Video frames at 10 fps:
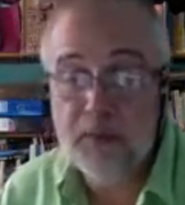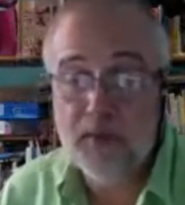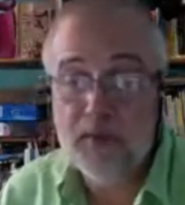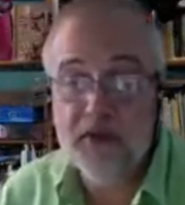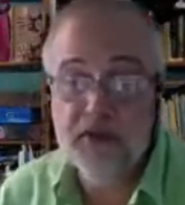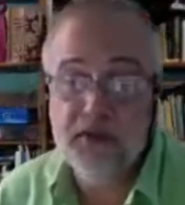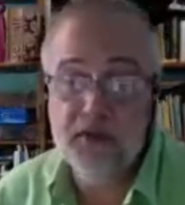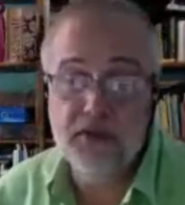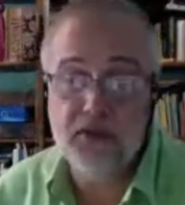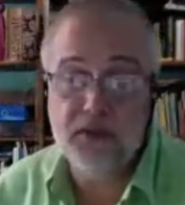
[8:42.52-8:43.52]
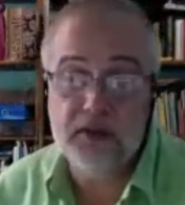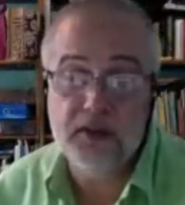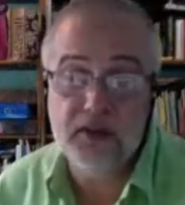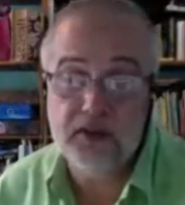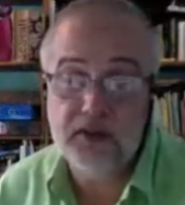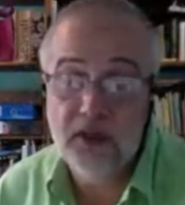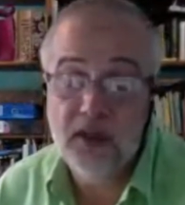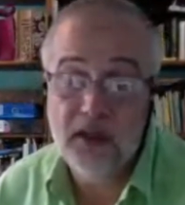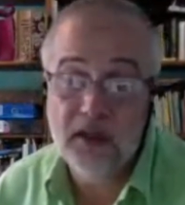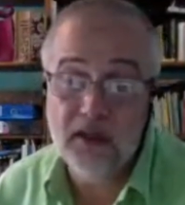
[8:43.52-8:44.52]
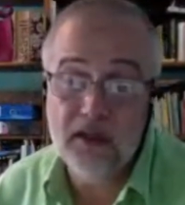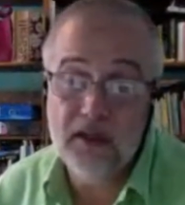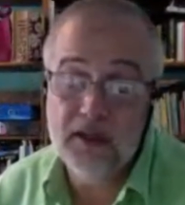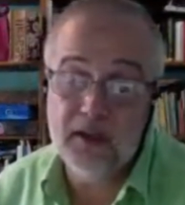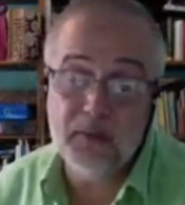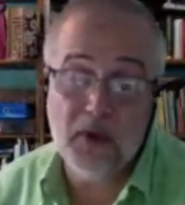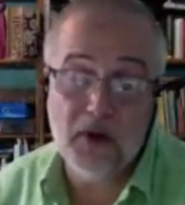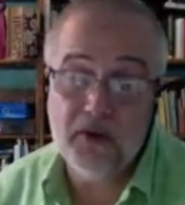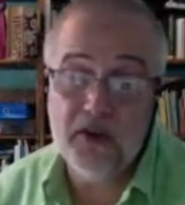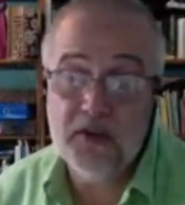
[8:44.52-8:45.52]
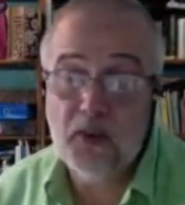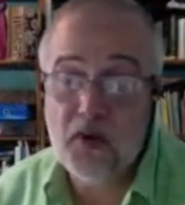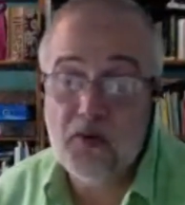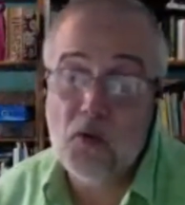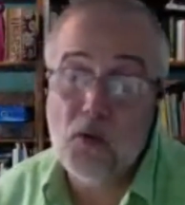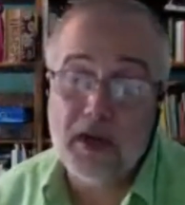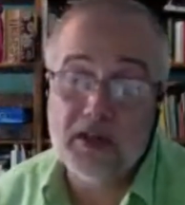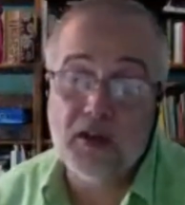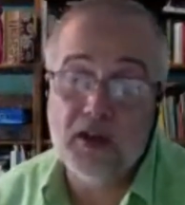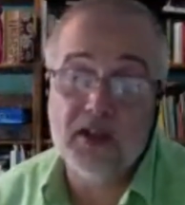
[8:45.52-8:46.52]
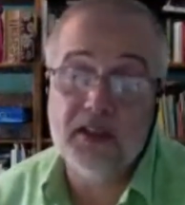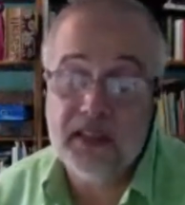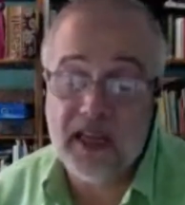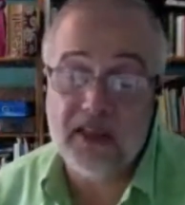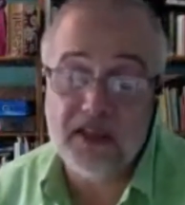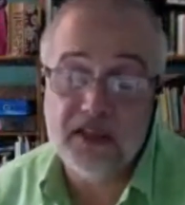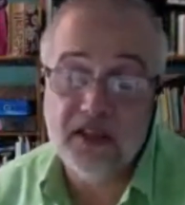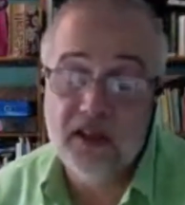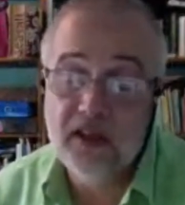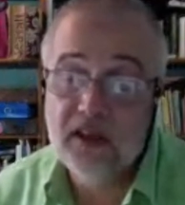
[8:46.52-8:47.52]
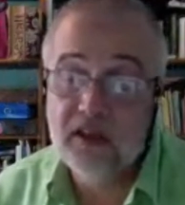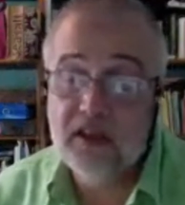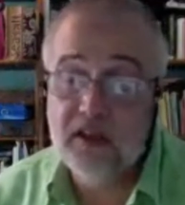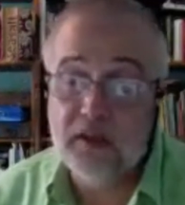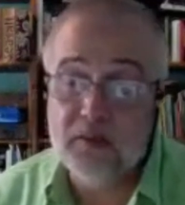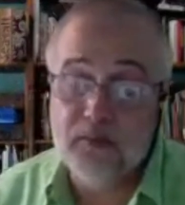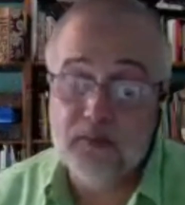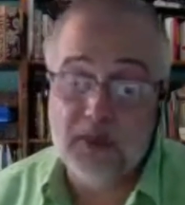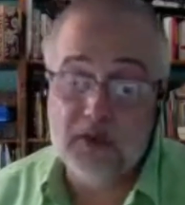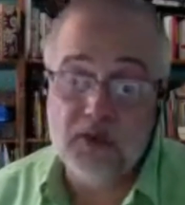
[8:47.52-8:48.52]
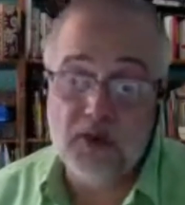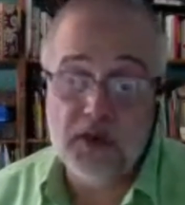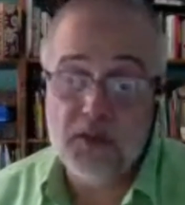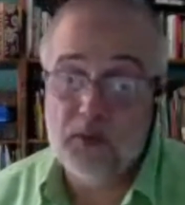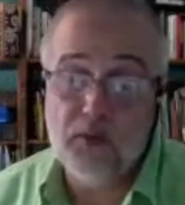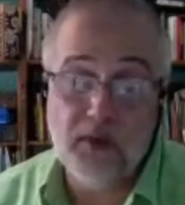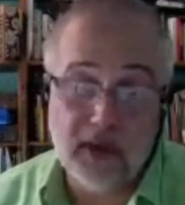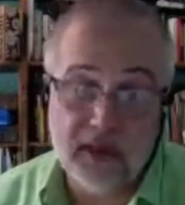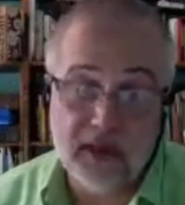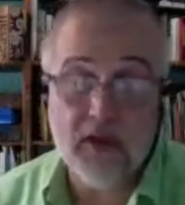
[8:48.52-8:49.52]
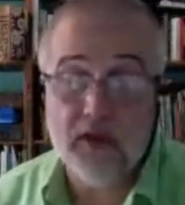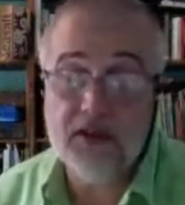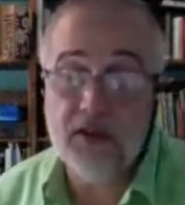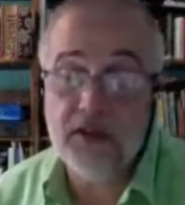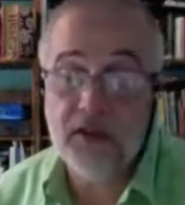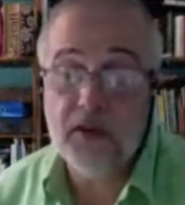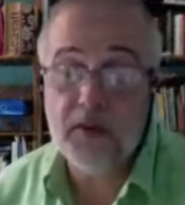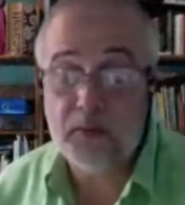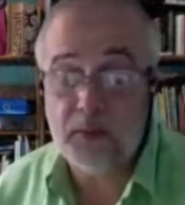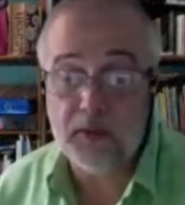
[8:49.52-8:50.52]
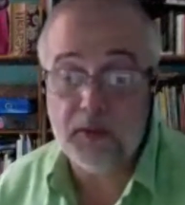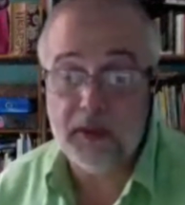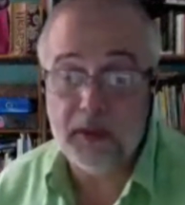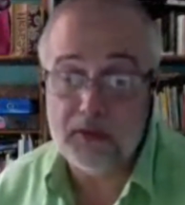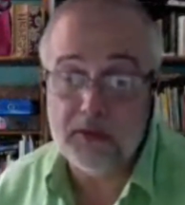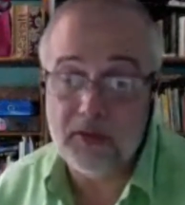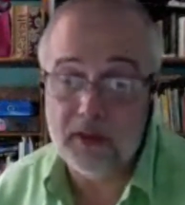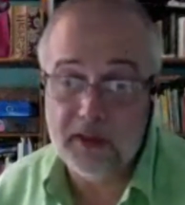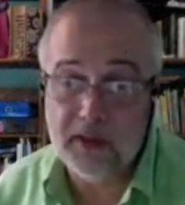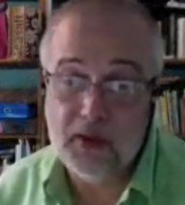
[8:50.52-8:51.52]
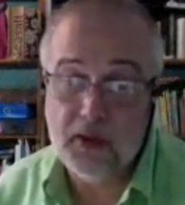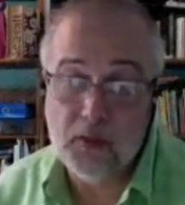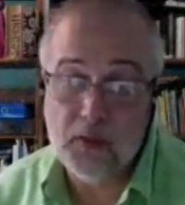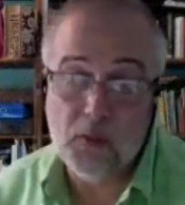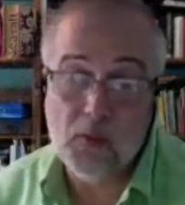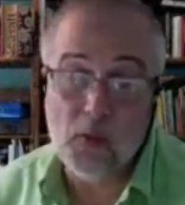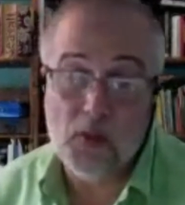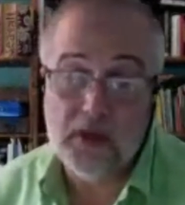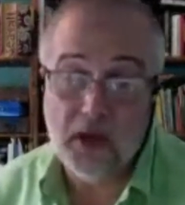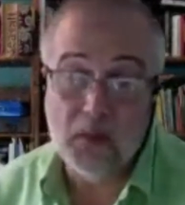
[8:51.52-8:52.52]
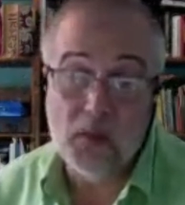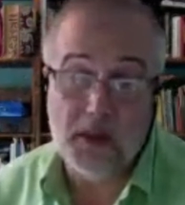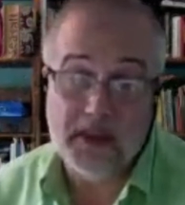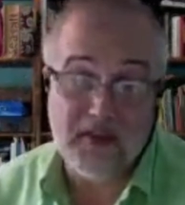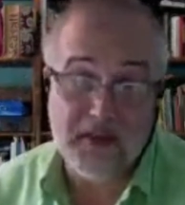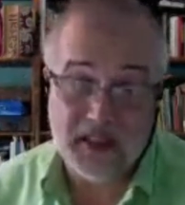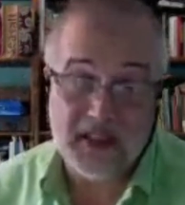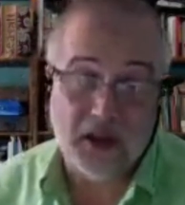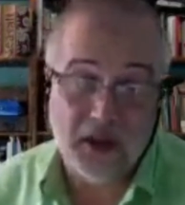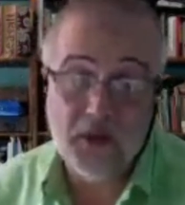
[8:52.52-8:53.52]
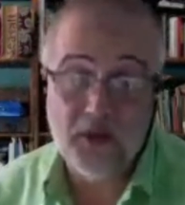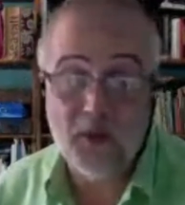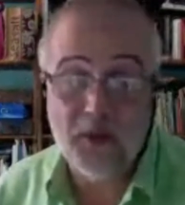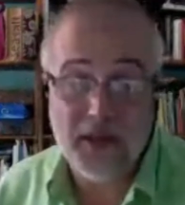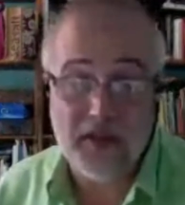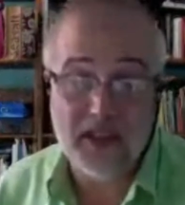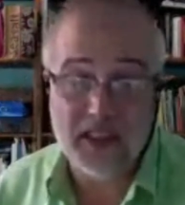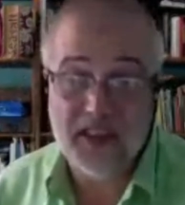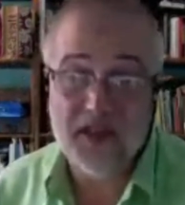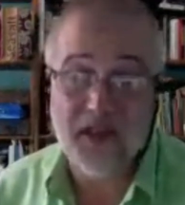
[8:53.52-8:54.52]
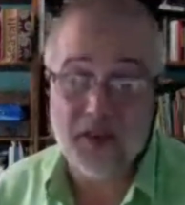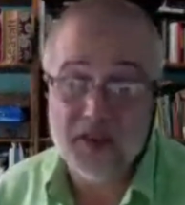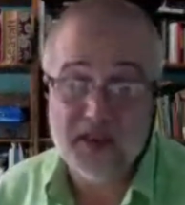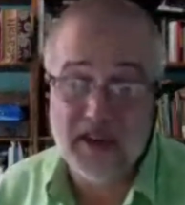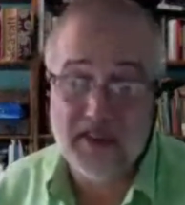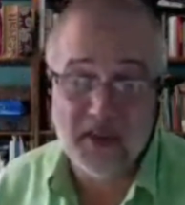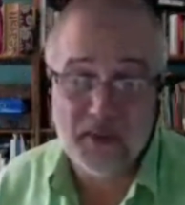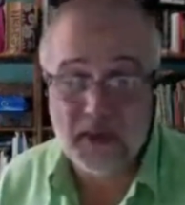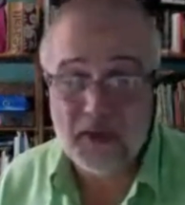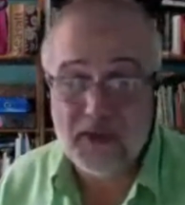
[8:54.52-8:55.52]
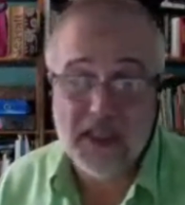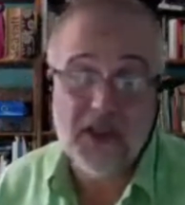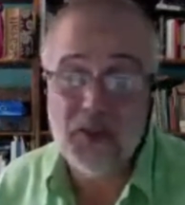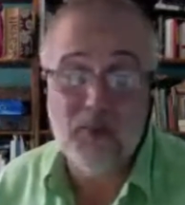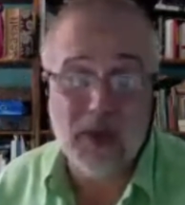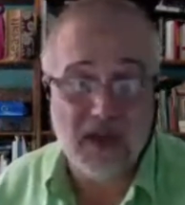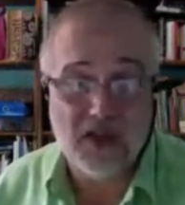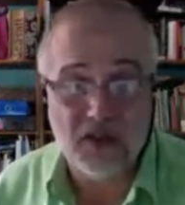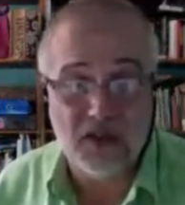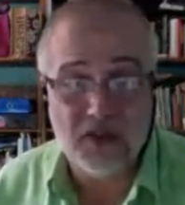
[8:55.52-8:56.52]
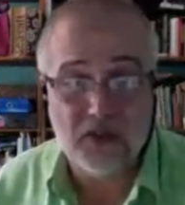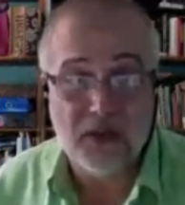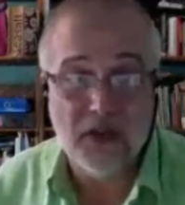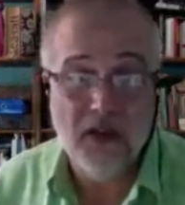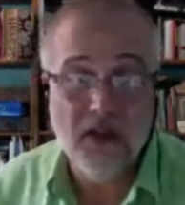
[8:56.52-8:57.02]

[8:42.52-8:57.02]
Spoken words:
of public discourse on these issues. That's part of the reason why I've always argued against trying to inflate our side of the argument when it comes to fracking. What we know, what we definitely know, and what we definitely don't know is scary enough. We don't need to embellish it at all.